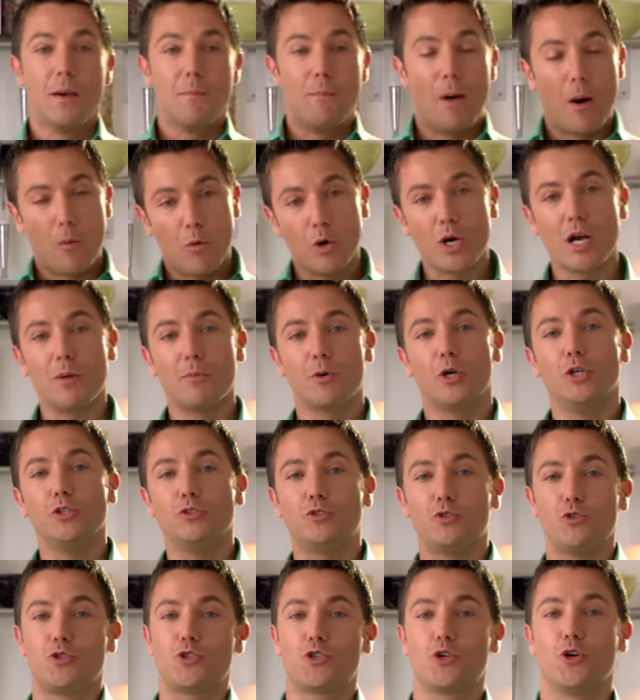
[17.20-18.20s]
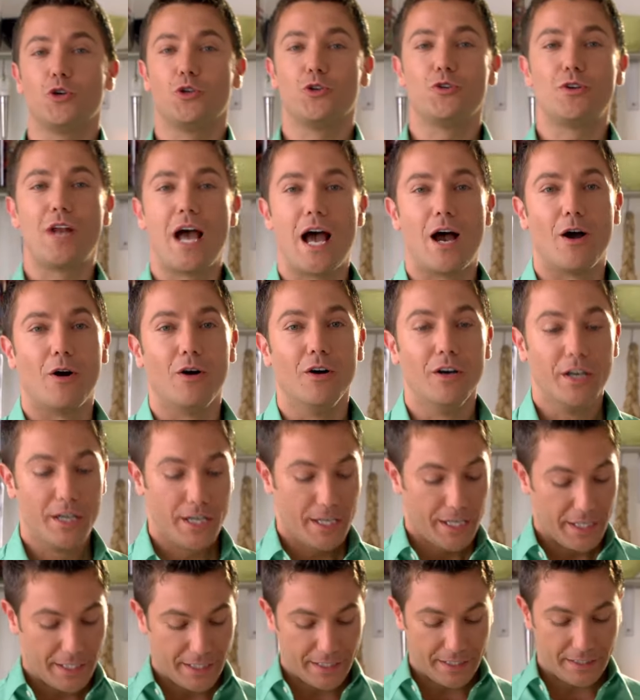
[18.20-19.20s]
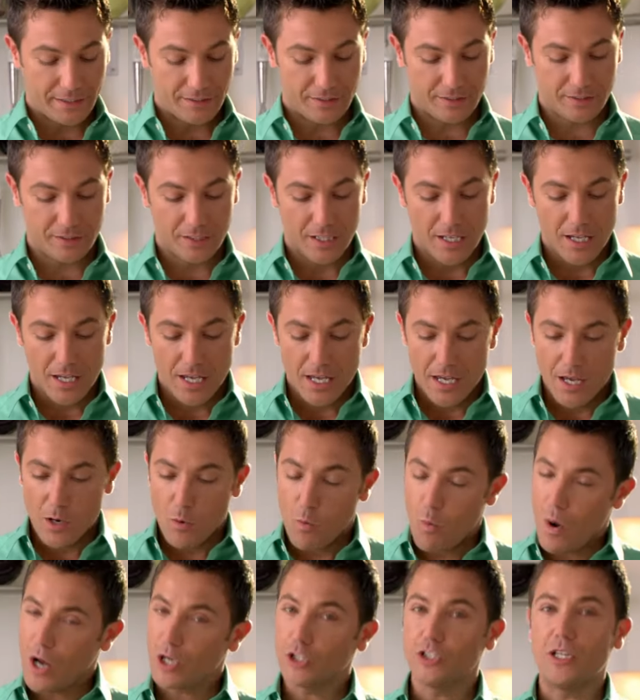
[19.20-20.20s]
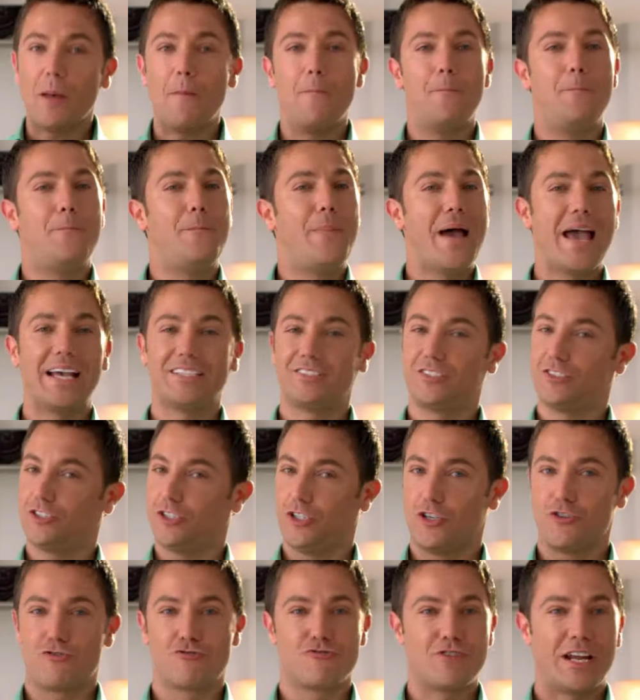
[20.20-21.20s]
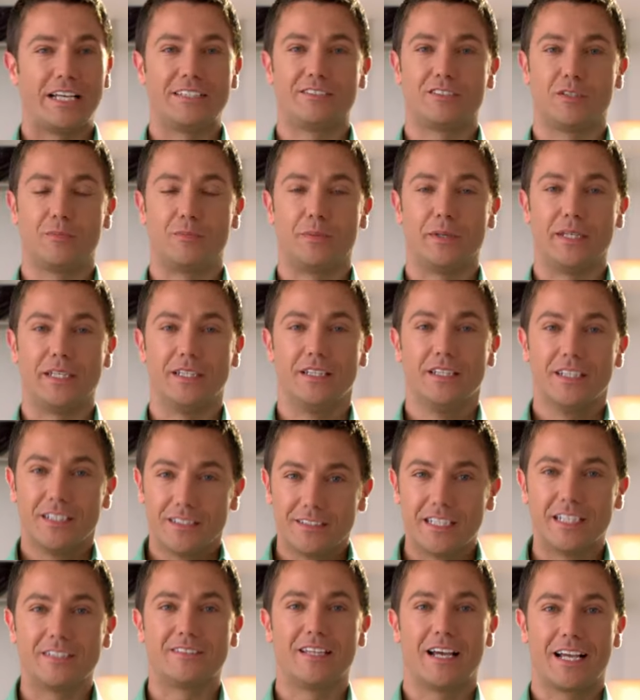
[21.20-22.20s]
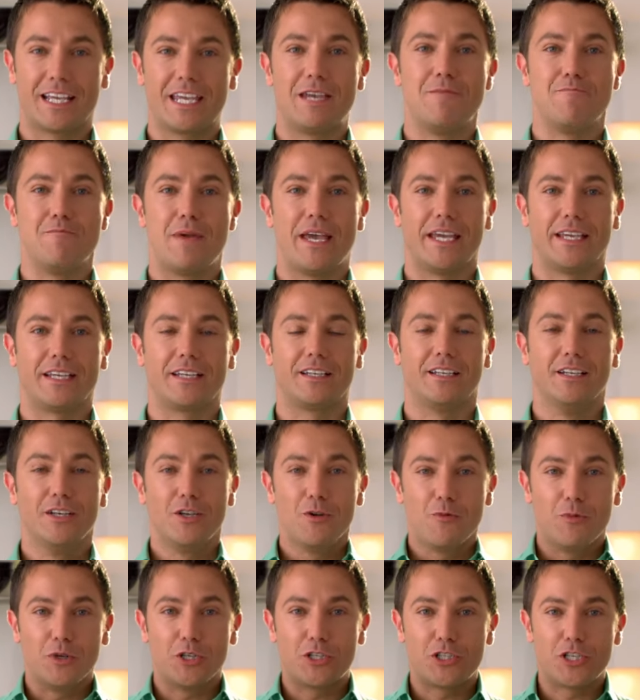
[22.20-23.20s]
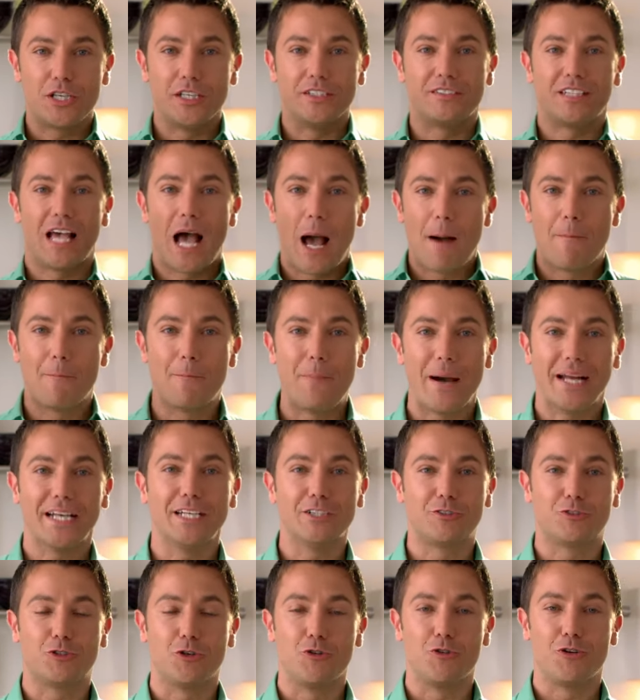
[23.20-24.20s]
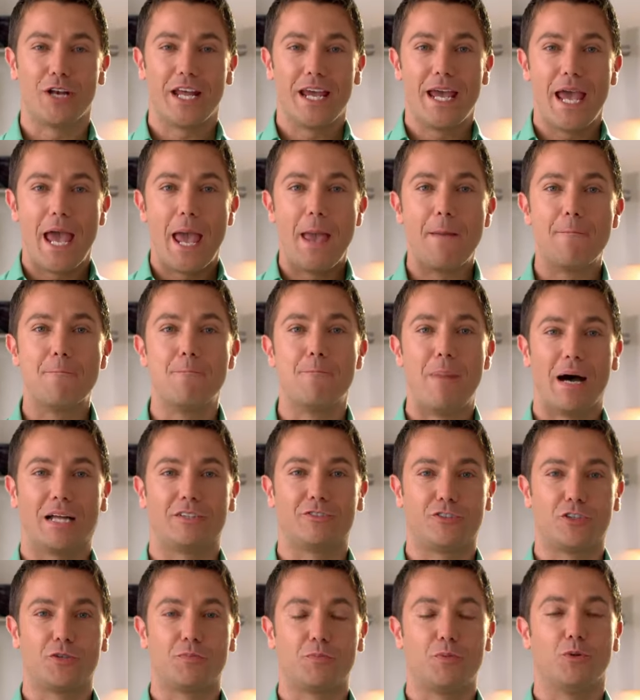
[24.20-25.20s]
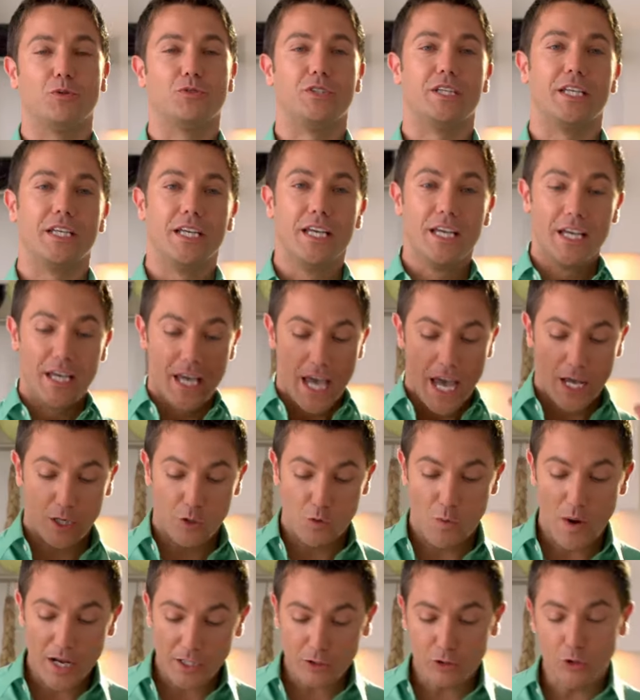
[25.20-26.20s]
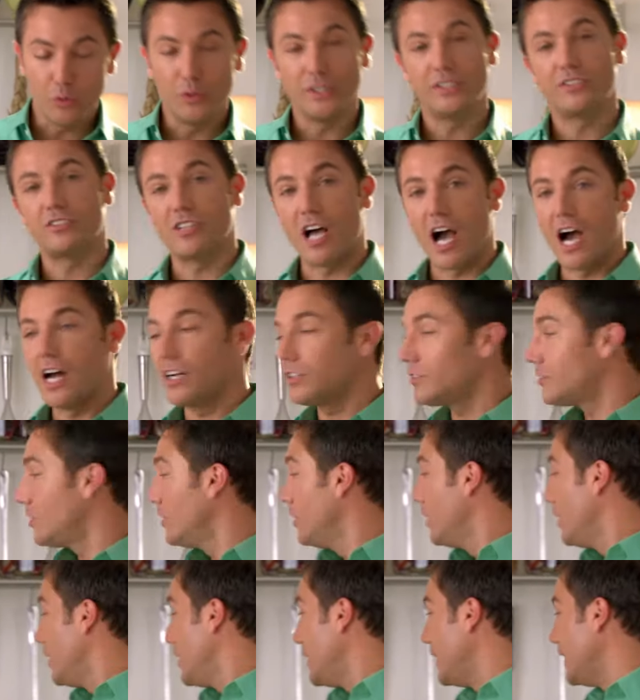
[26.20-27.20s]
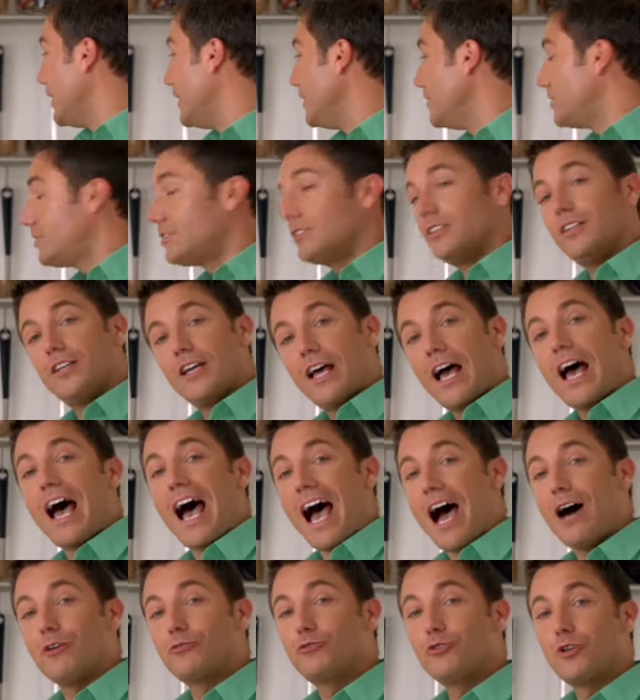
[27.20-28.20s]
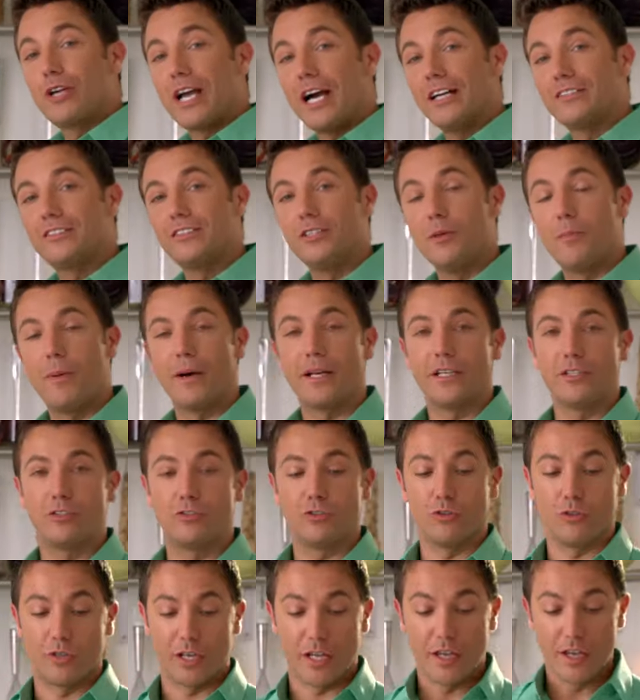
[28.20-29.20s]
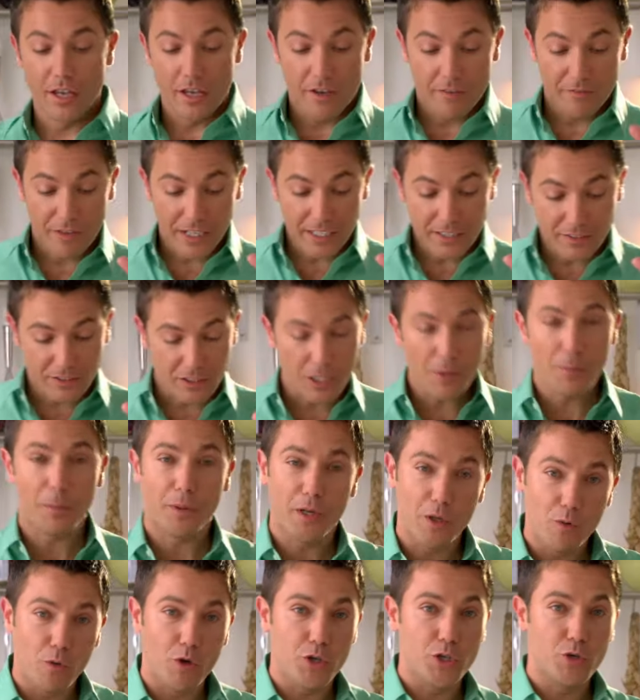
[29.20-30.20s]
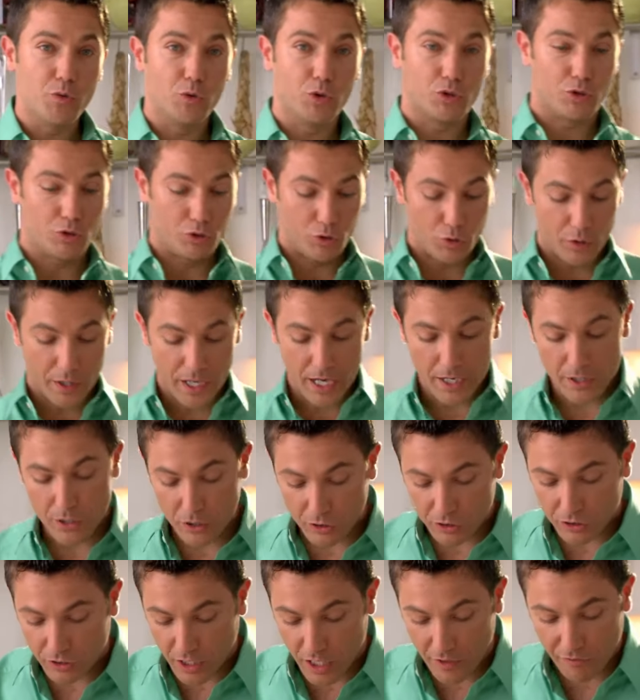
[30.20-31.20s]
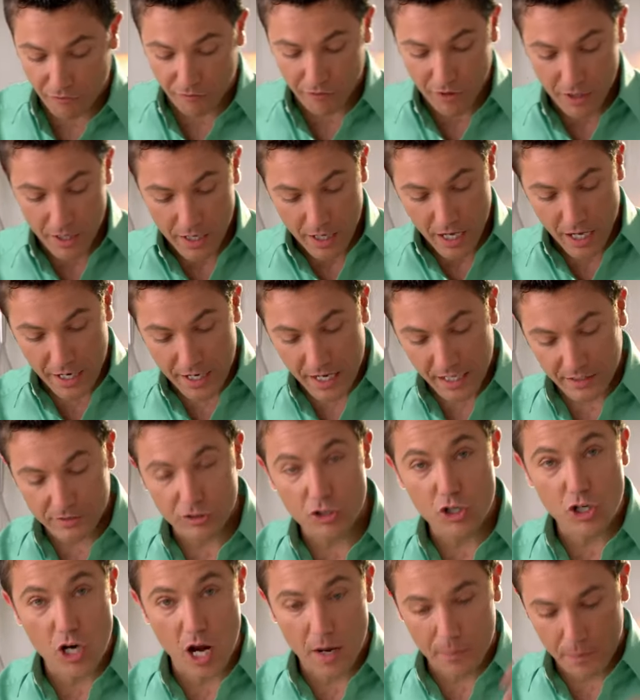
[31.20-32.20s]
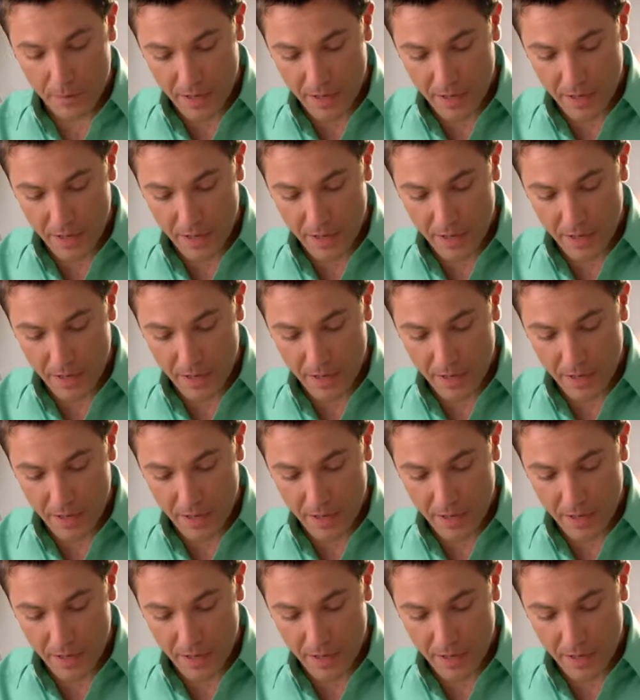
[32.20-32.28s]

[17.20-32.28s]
but what I'm going to show you now is one of the best recipe that I can make, which is a panettone and butter pudding. And where do we start is how to cut the panettone. Very simply, what you want to do, get yourself a nice sharp